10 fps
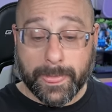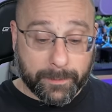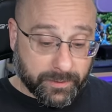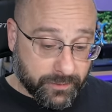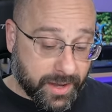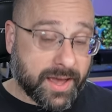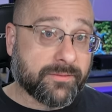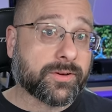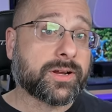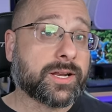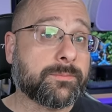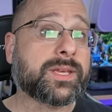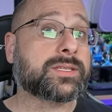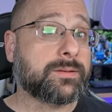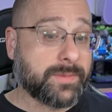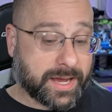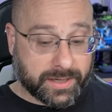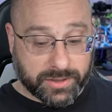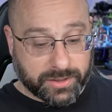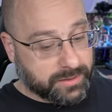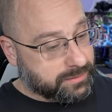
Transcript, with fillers: But if you're ever going to mix and match,